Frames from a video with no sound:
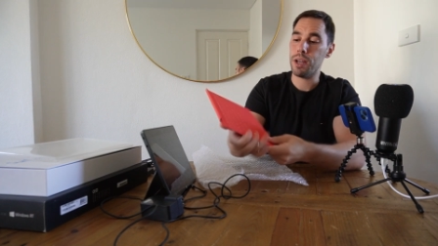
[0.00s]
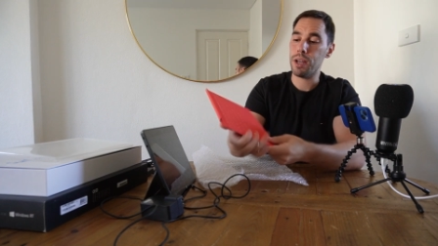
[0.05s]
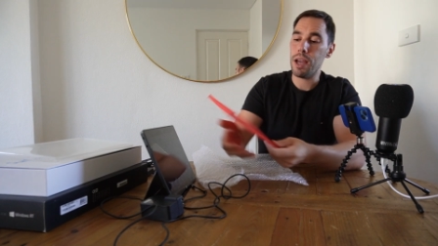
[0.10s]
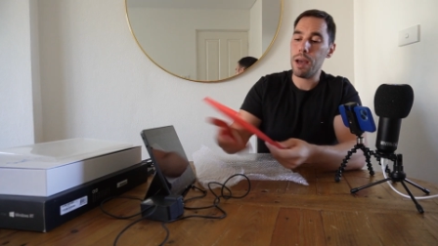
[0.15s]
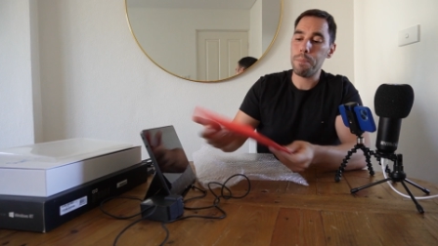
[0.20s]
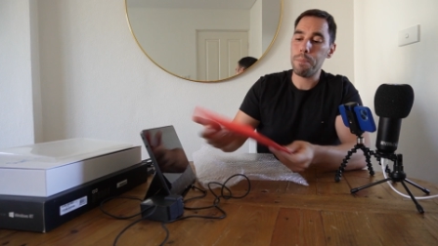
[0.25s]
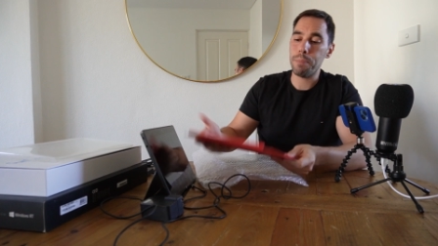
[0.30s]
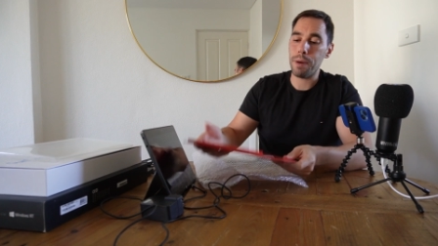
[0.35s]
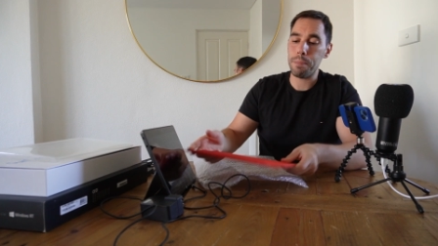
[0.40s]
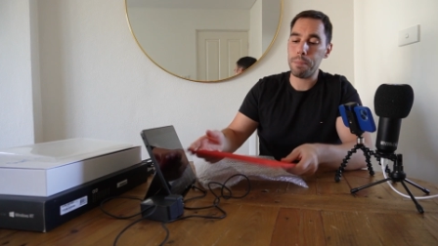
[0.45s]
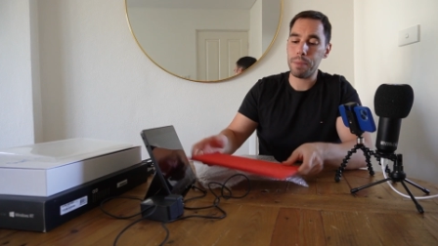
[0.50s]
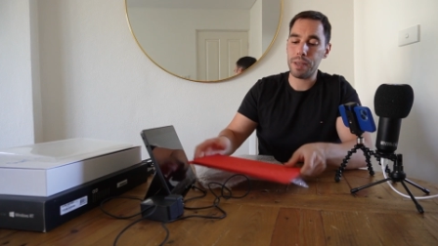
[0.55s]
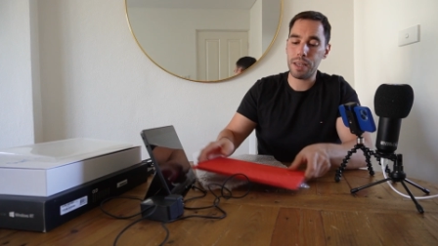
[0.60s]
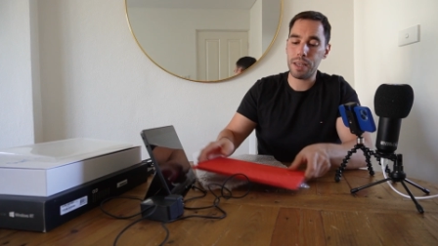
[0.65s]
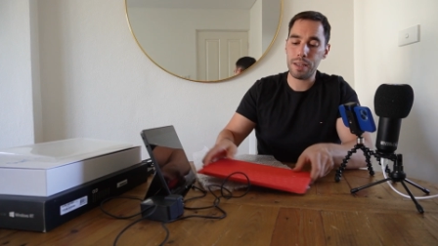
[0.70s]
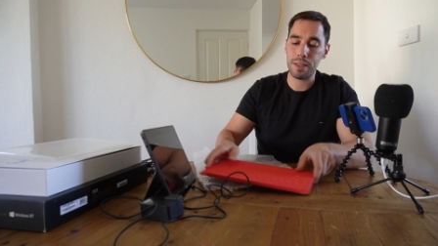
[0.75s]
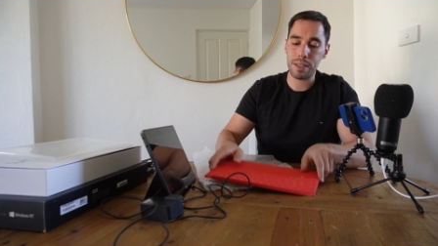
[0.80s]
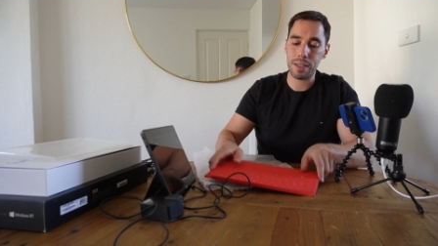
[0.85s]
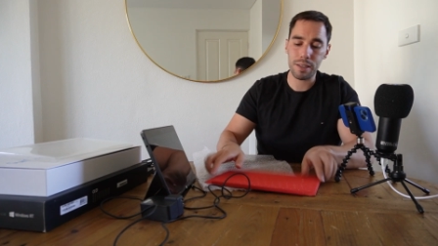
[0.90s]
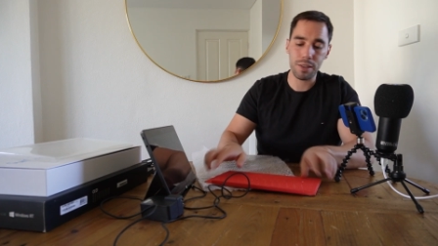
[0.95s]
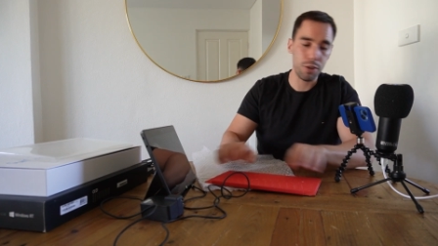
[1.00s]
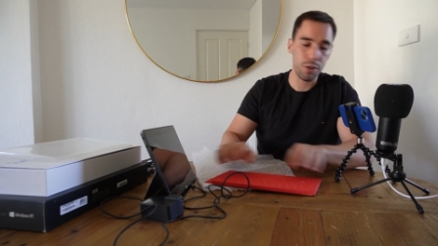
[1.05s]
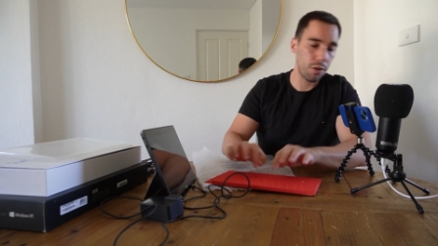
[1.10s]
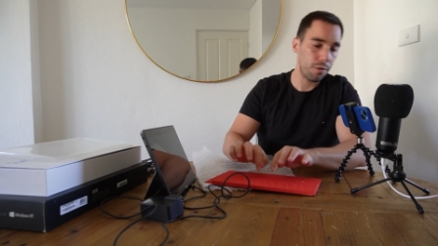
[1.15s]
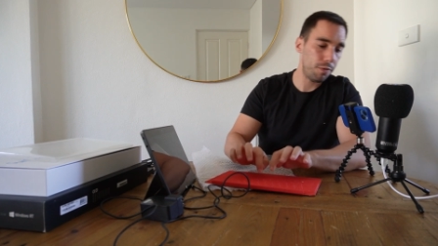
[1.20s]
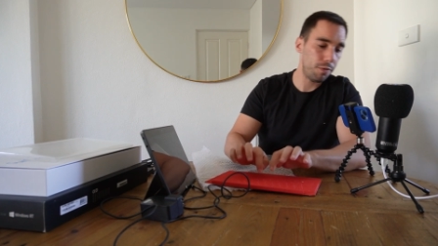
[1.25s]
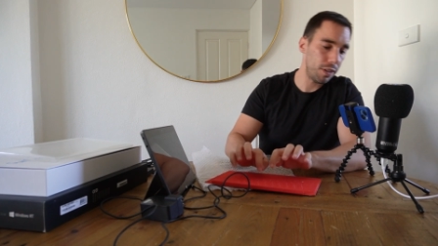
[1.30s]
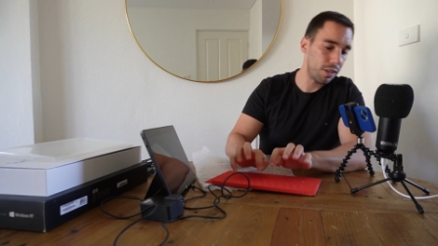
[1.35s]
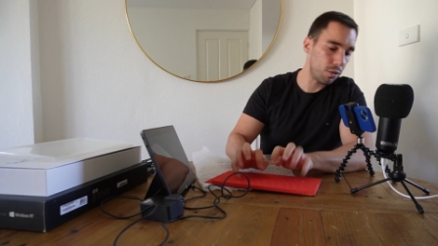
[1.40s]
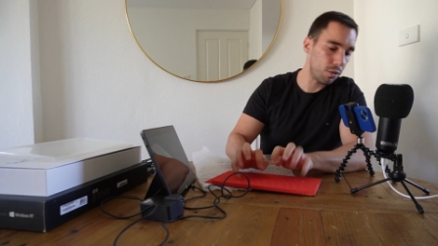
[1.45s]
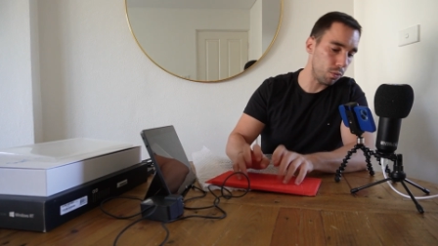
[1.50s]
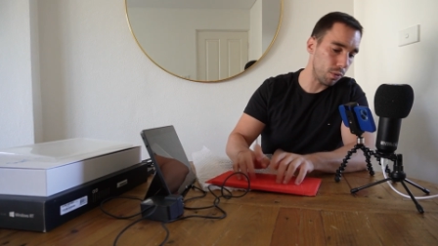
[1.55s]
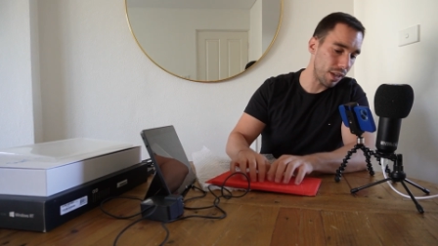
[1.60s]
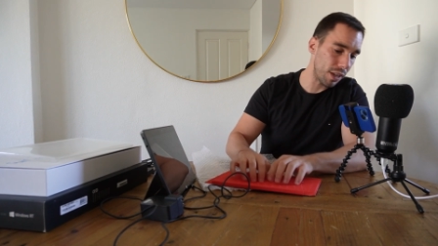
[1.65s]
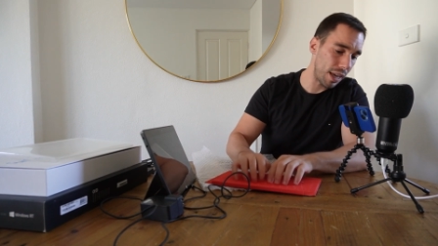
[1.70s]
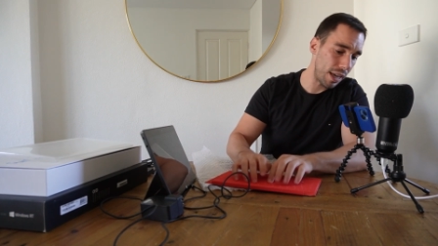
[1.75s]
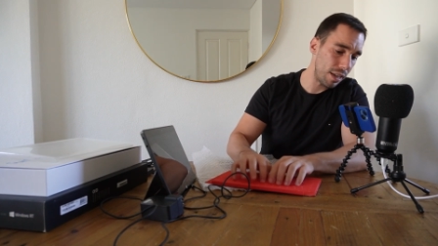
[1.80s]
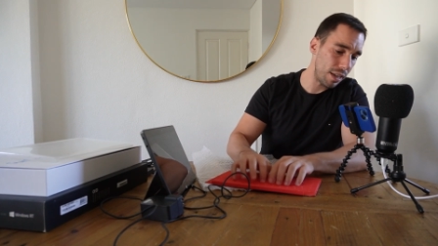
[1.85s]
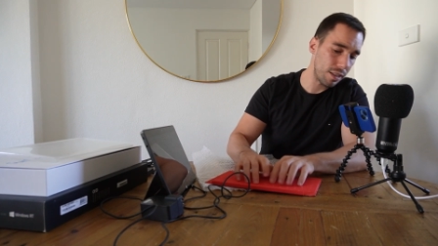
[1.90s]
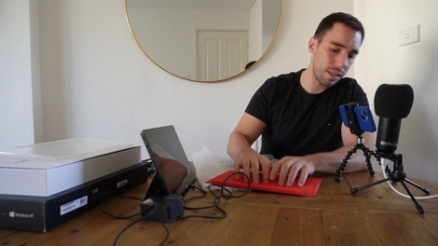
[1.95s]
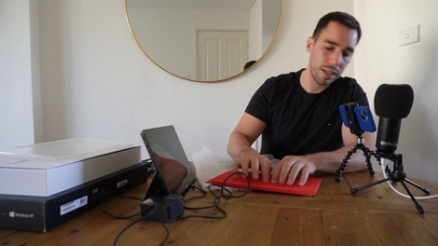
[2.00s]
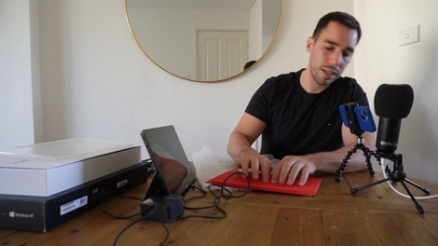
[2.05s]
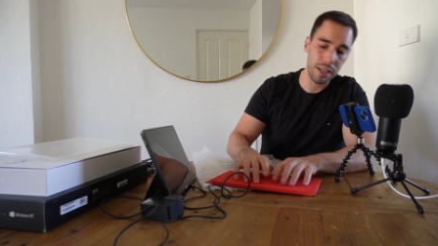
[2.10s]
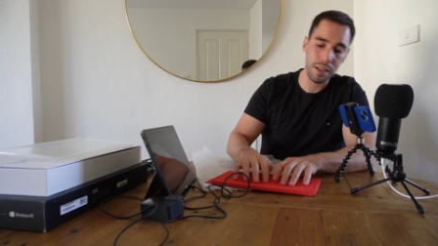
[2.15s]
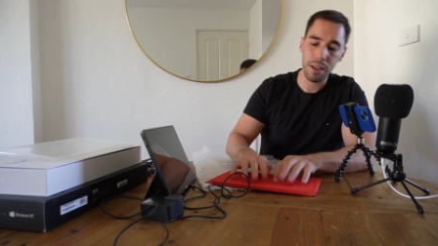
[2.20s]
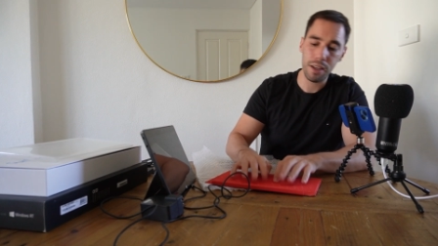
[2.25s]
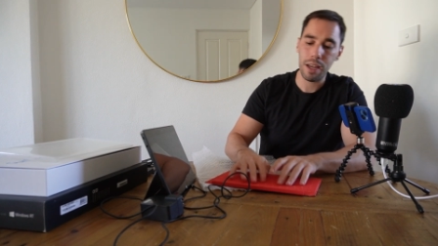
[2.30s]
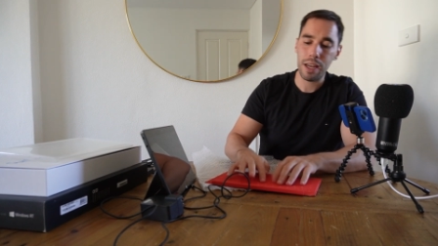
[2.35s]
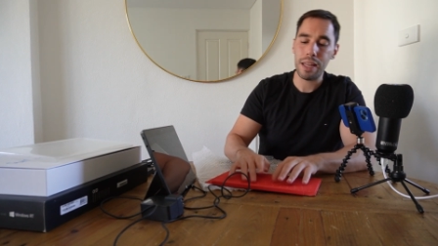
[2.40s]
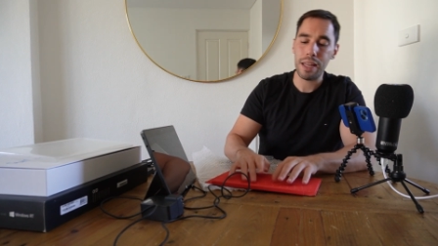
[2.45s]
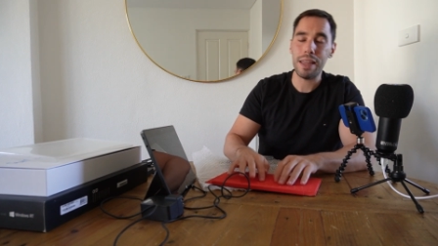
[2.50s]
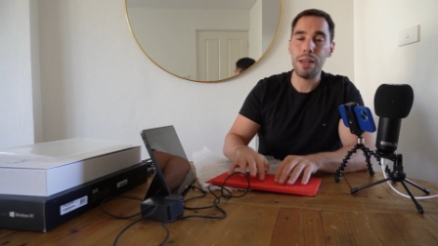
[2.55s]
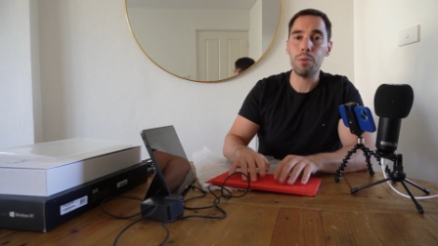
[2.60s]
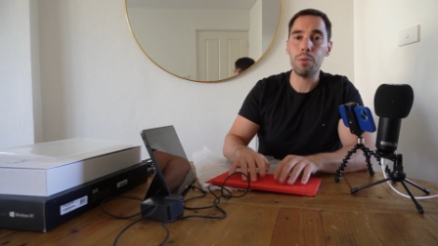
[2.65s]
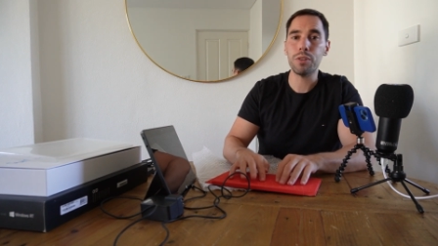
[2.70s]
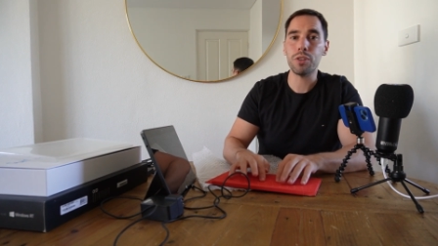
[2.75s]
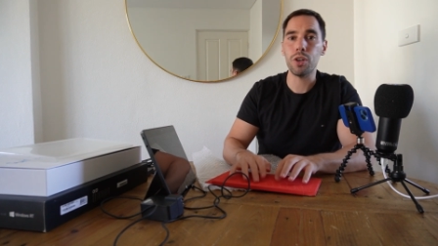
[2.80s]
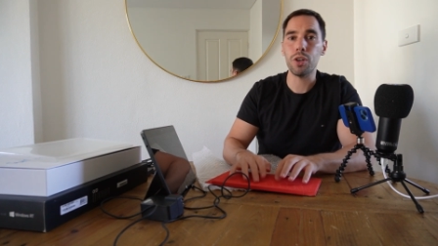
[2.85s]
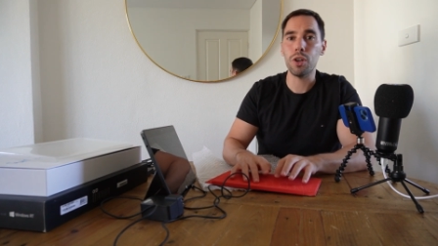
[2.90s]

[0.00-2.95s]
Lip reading: But because there's no physical keys here, there was